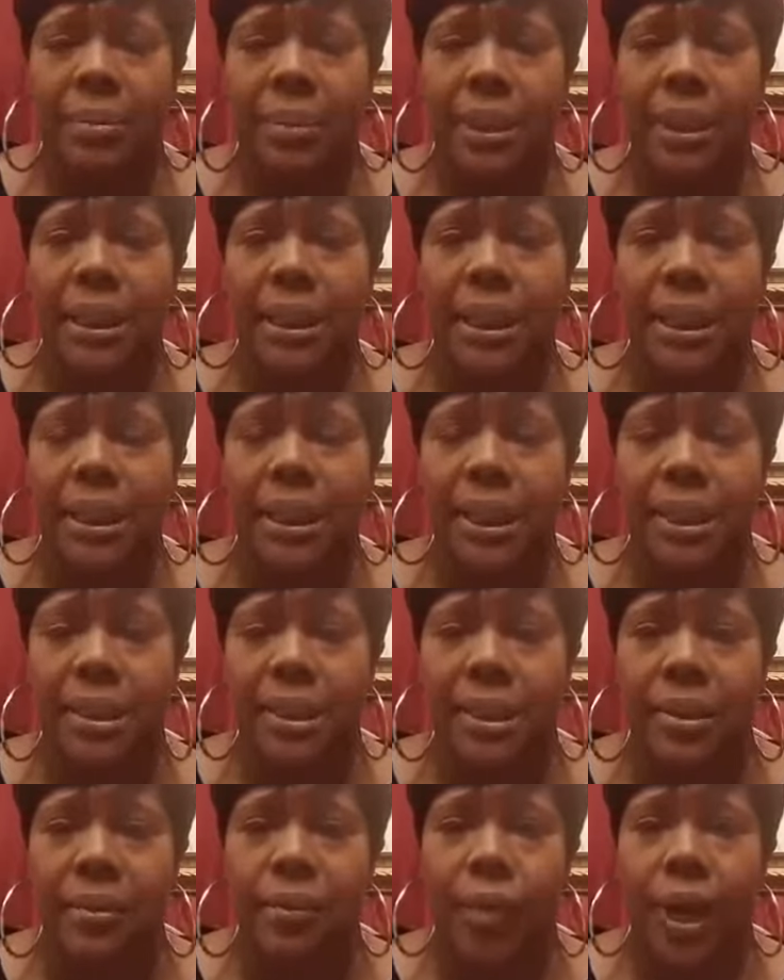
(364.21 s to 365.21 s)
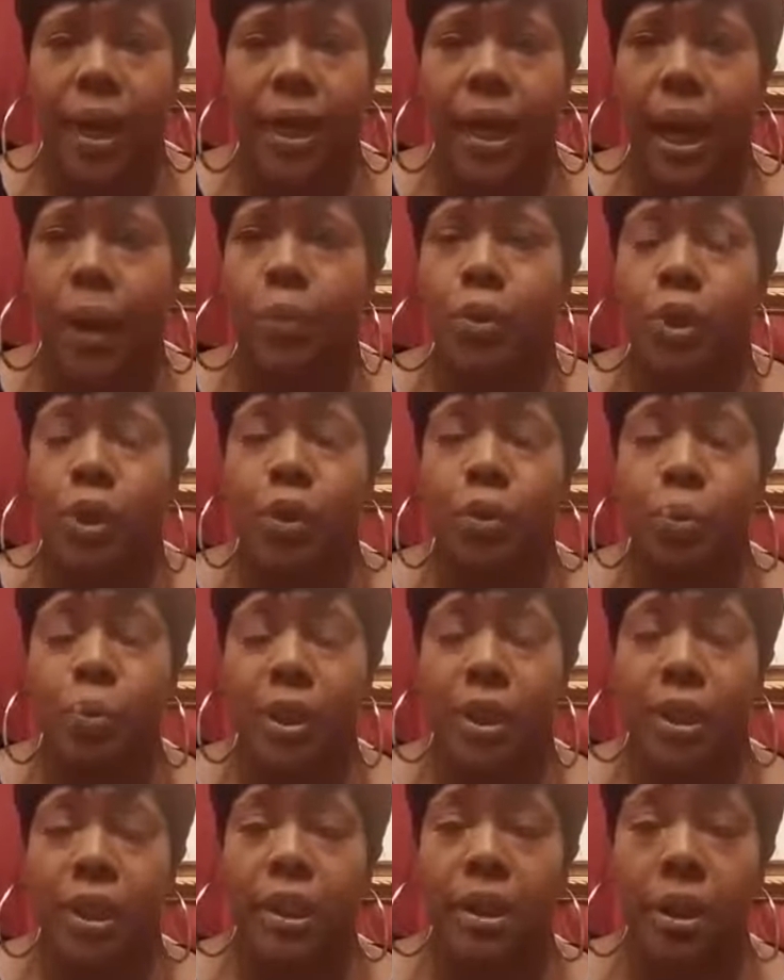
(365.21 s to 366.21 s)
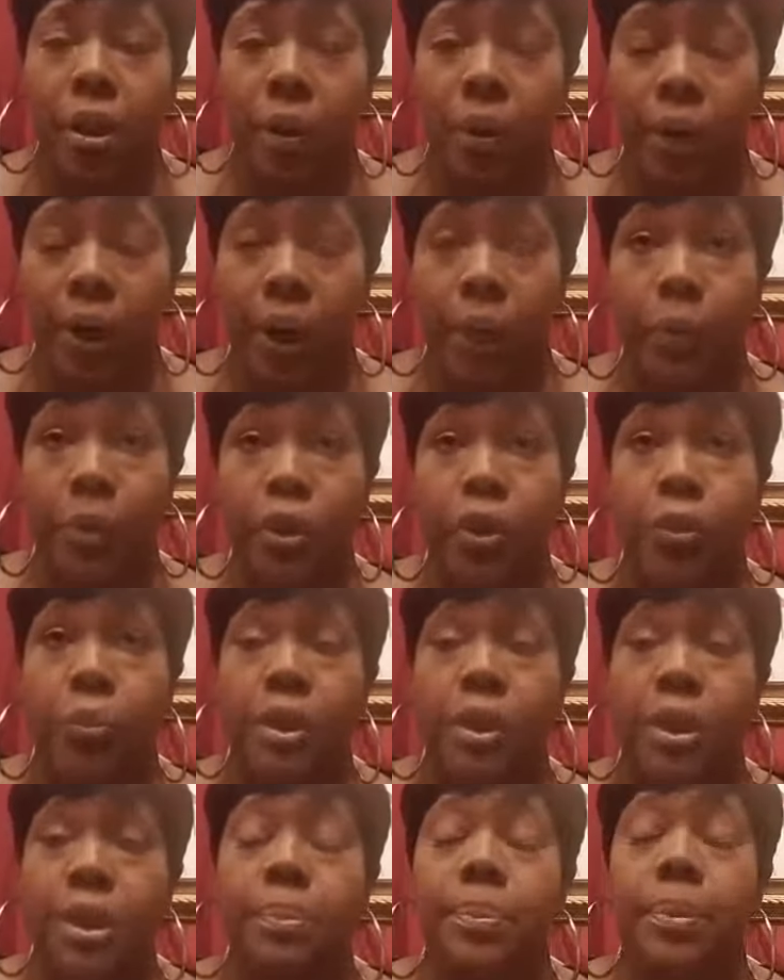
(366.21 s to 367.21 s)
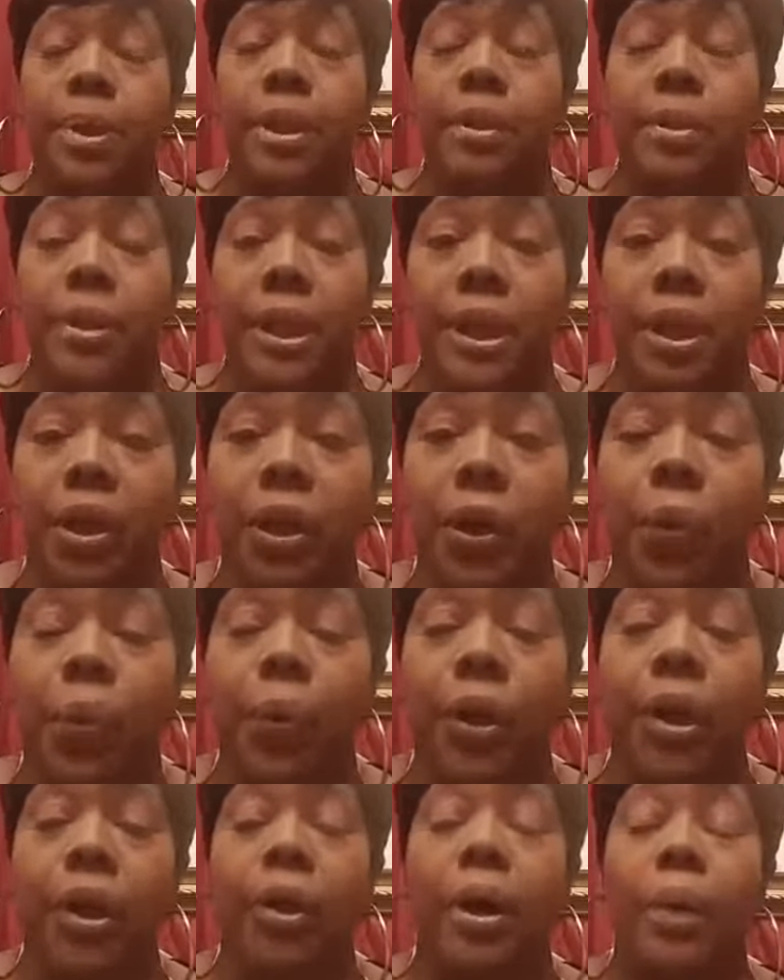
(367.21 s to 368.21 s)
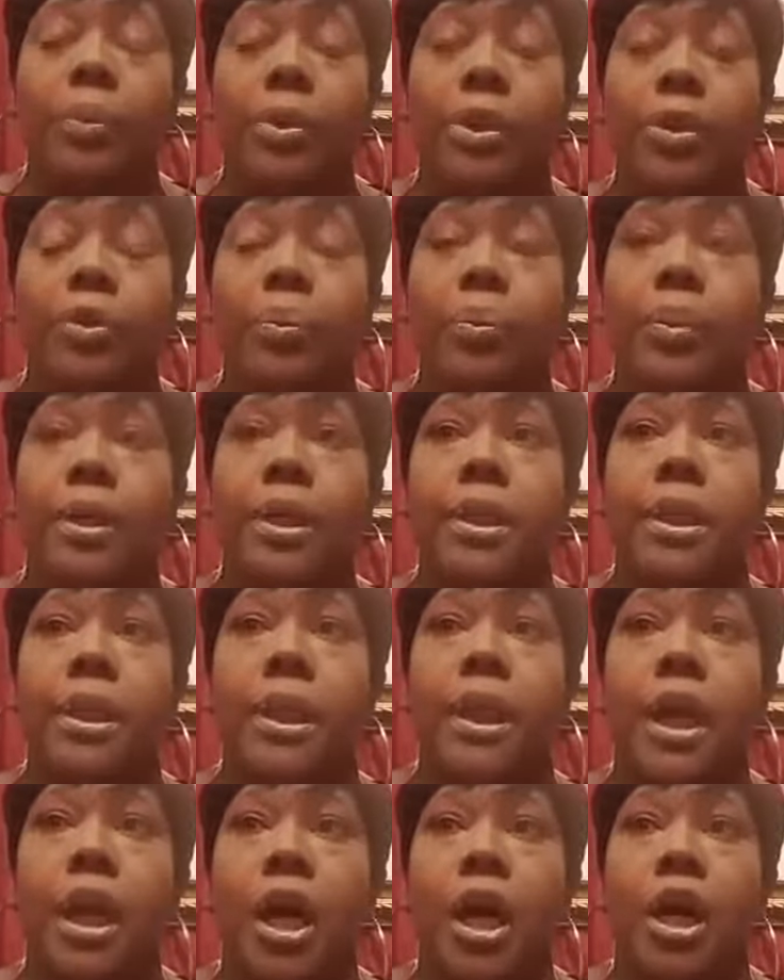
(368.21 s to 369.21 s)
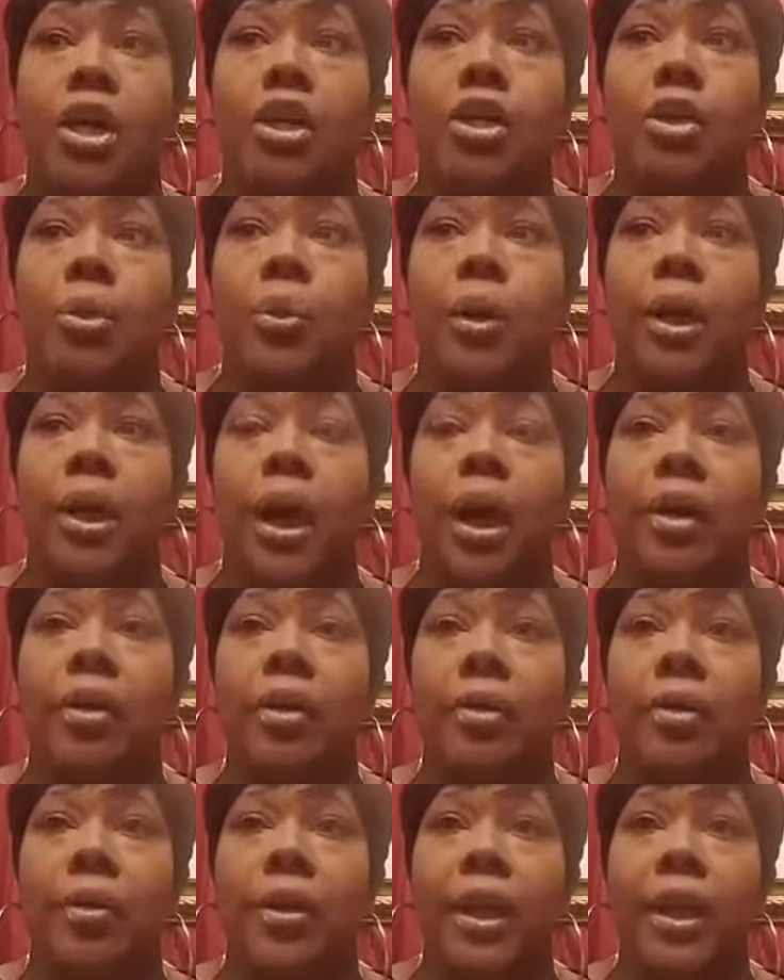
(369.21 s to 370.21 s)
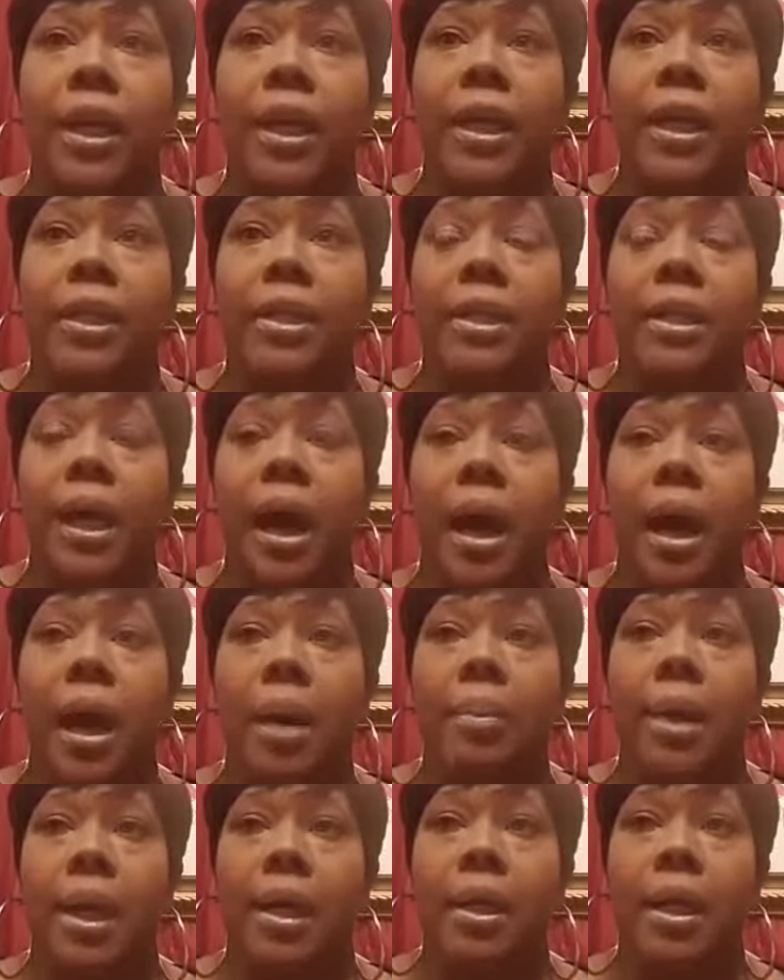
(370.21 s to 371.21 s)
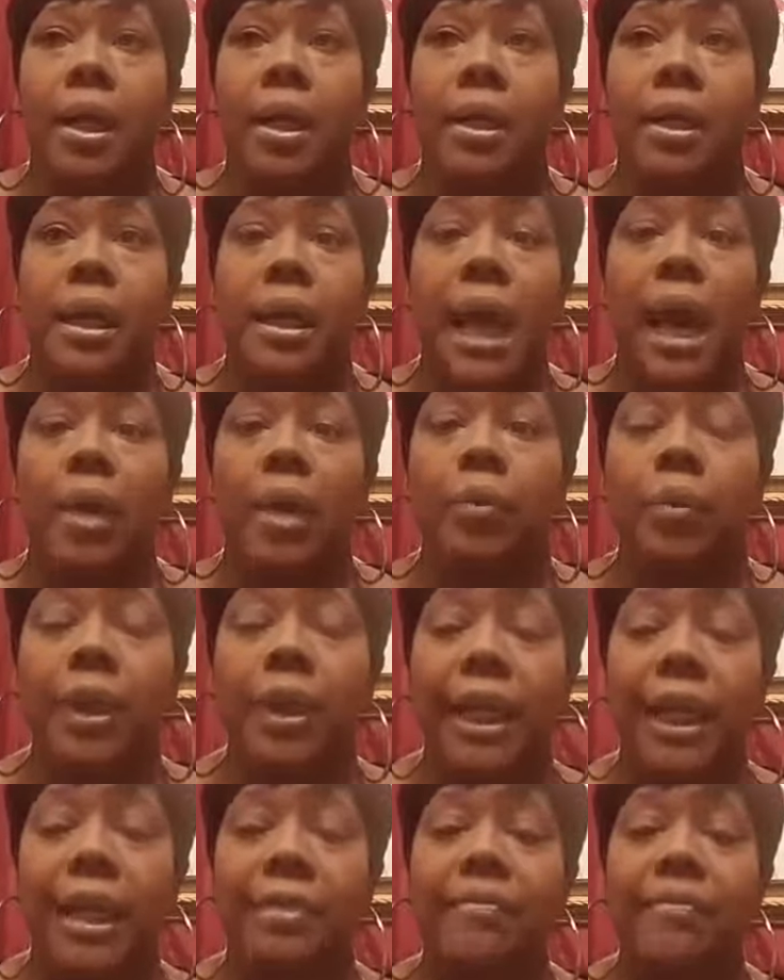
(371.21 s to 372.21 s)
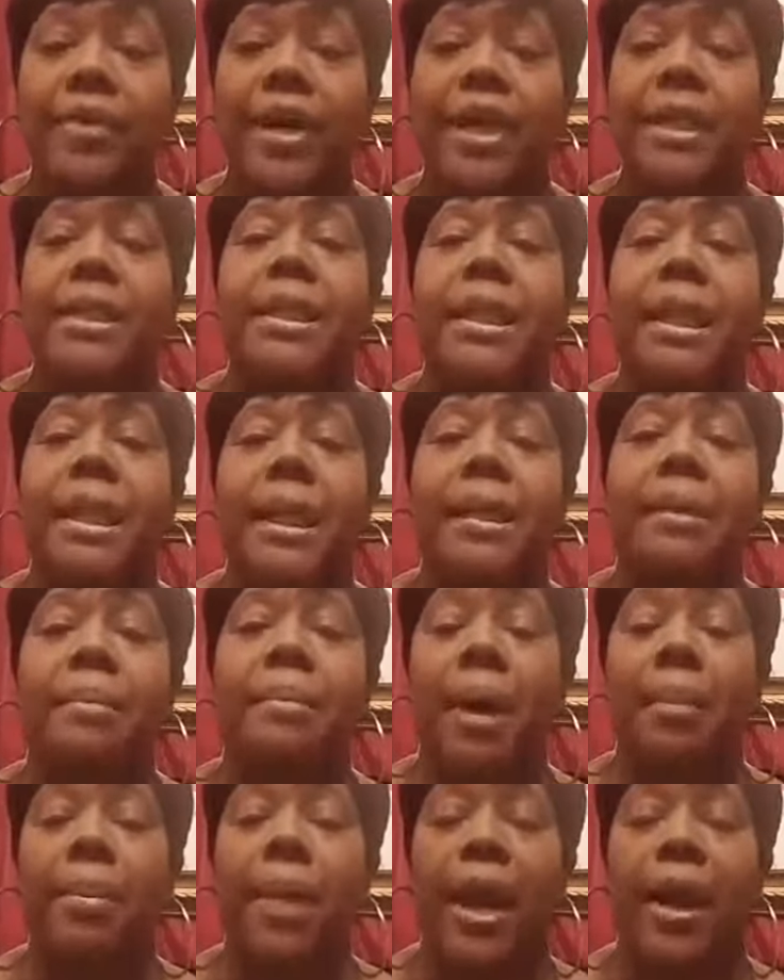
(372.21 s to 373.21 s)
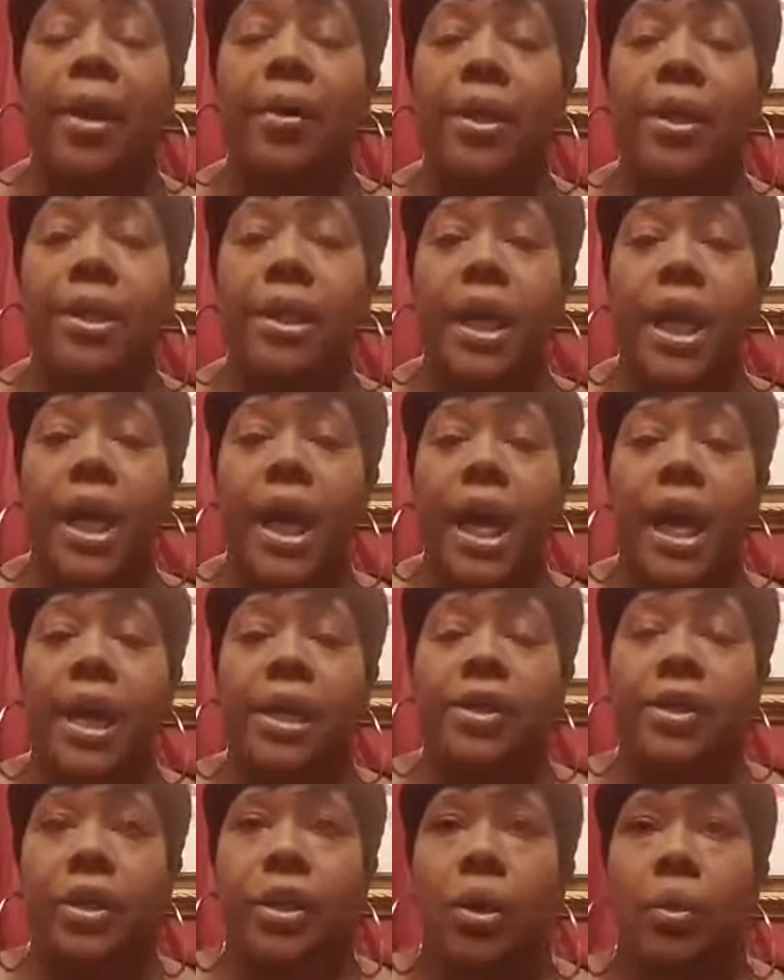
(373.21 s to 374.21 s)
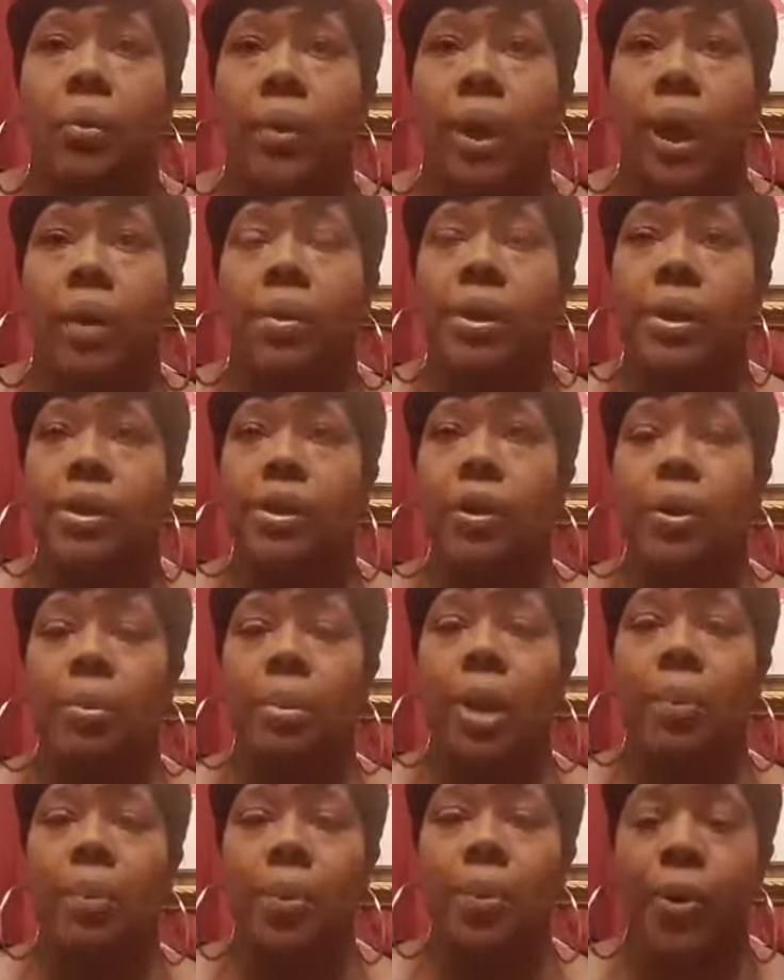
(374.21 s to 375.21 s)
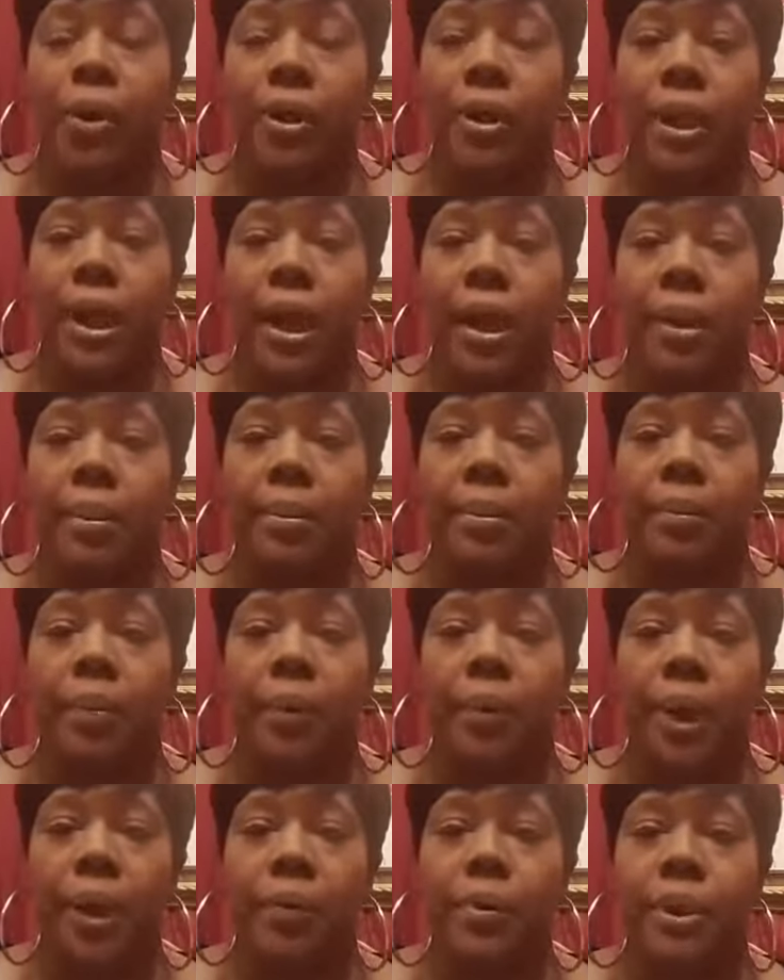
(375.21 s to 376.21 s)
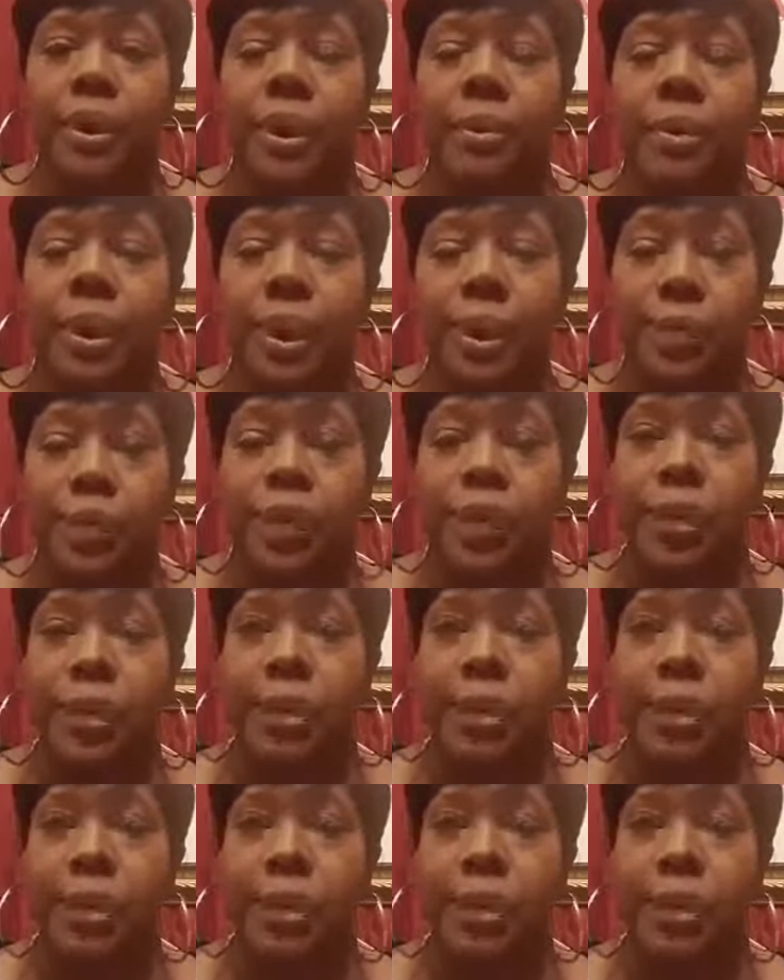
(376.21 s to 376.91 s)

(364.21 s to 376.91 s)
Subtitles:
look, and listen, right? I was too busy going. I was too busy building a career. I was too busy doing other things and not really investing in my marriage. And so when I was doing my prayer time, when I was coming up for the